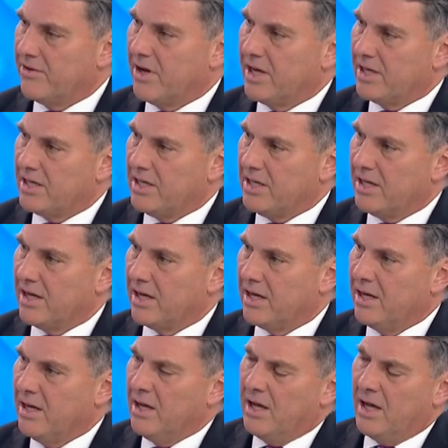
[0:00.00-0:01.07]
fight here.
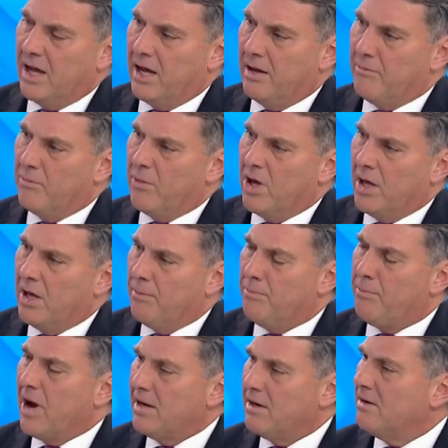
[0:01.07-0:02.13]

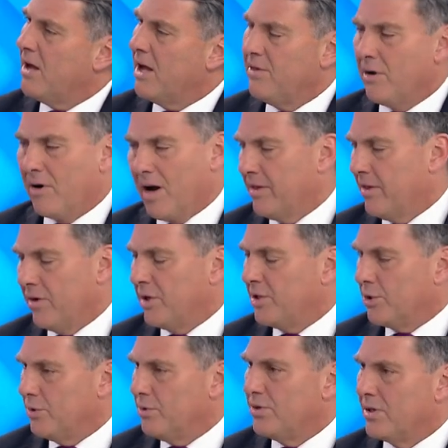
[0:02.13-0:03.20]
And there are other
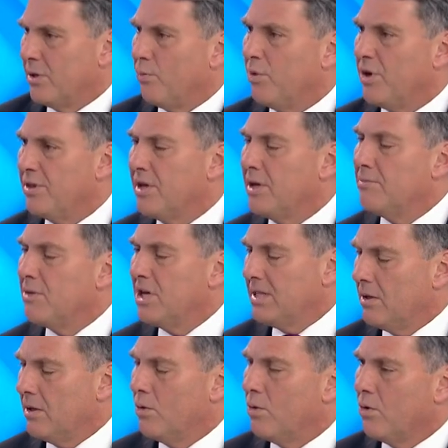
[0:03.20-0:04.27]
issues that we think
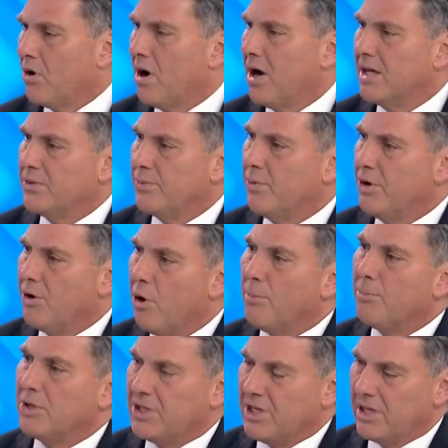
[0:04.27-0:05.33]
the Hawkeyes were not
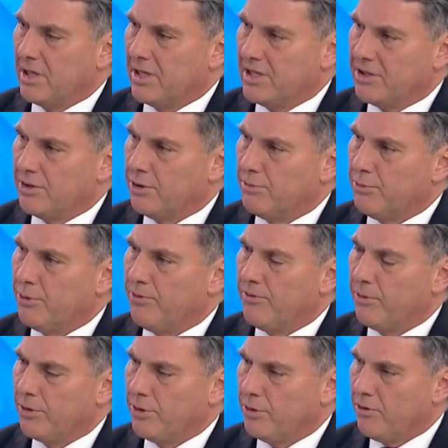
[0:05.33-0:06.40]
particularly suitable
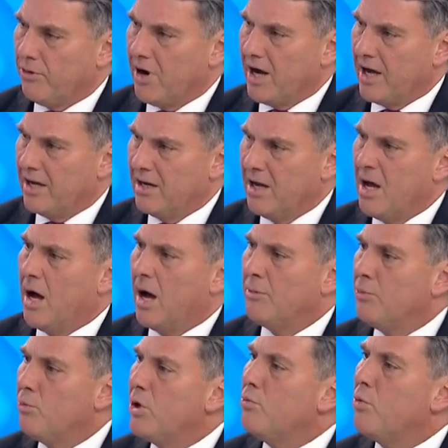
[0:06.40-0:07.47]
for Ukraine. I
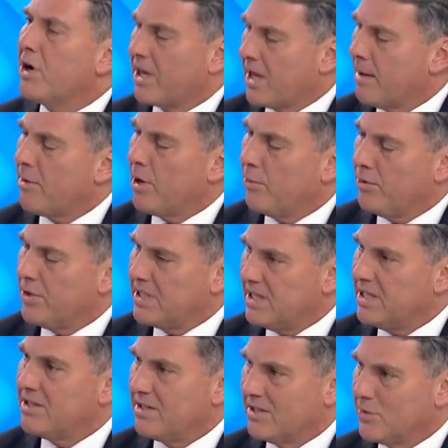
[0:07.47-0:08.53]
mean, we want to come up with
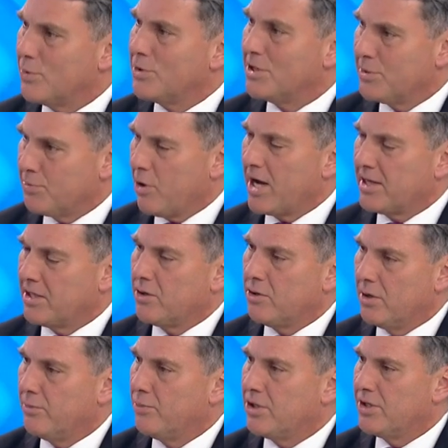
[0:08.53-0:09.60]
assistance which is
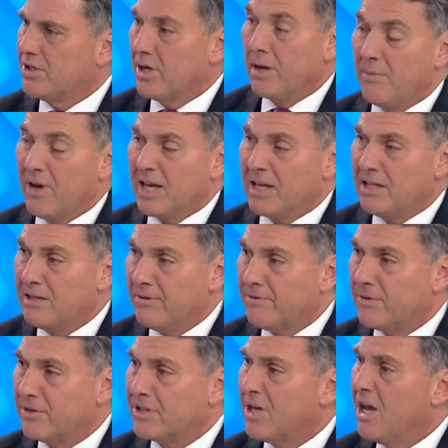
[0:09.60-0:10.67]
practical and which is to make a
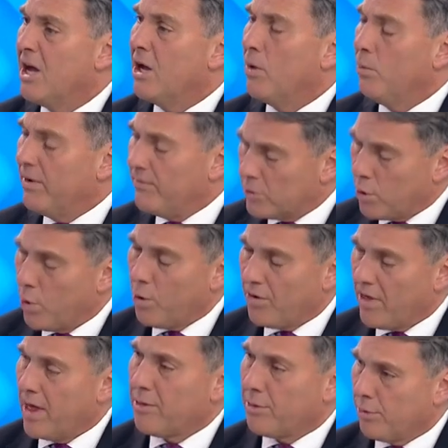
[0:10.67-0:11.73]
difference. We've talked
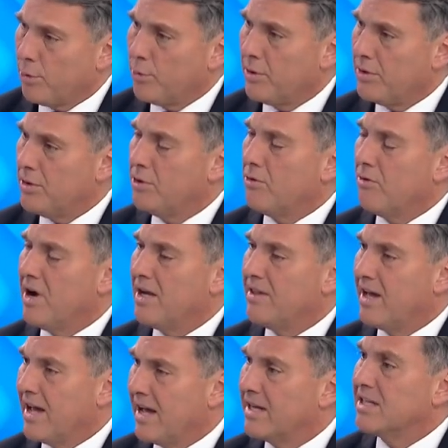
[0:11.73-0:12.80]
that through with Ukraine.
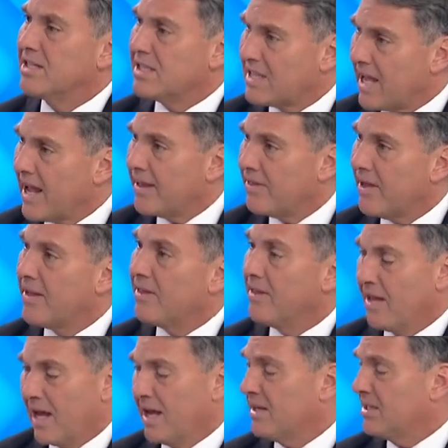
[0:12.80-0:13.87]
They understand that, and
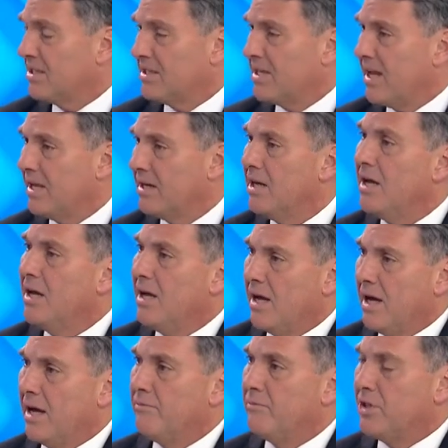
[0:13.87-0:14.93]
they understand
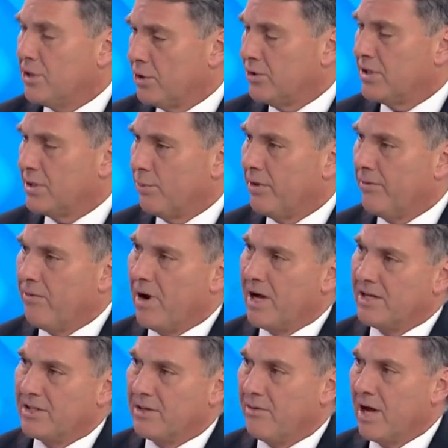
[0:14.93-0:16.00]
the issues that we've
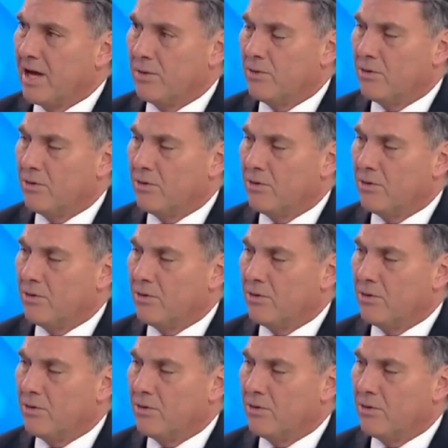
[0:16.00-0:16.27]
raised around